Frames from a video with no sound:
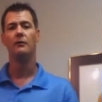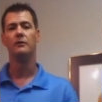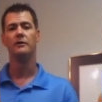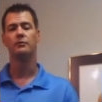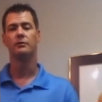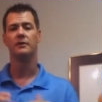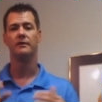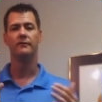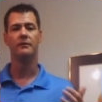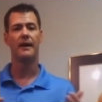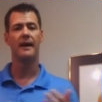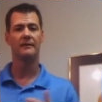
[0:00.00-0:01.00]
which will
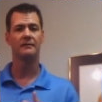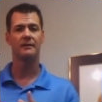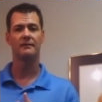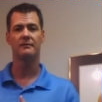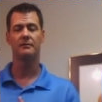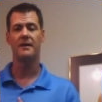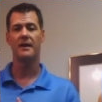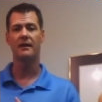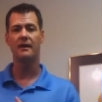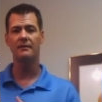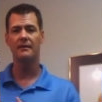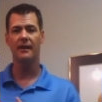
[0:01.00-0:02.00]
give you access to my
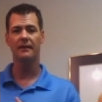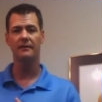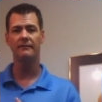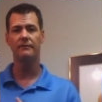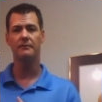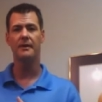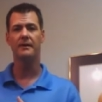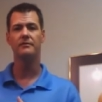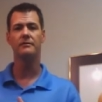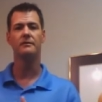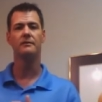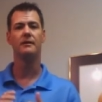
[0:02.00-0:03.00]
contact
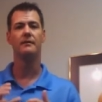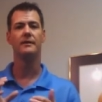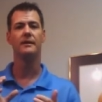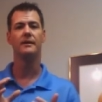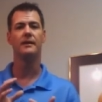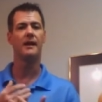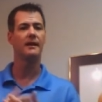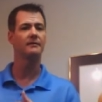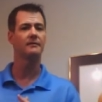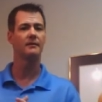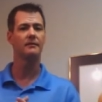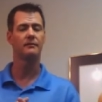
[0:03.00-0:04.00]
information, immediate
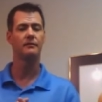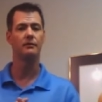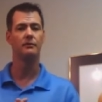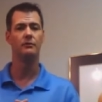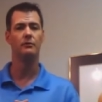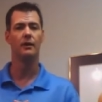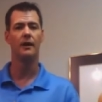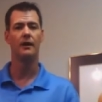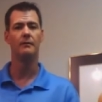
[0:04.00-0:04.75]
access to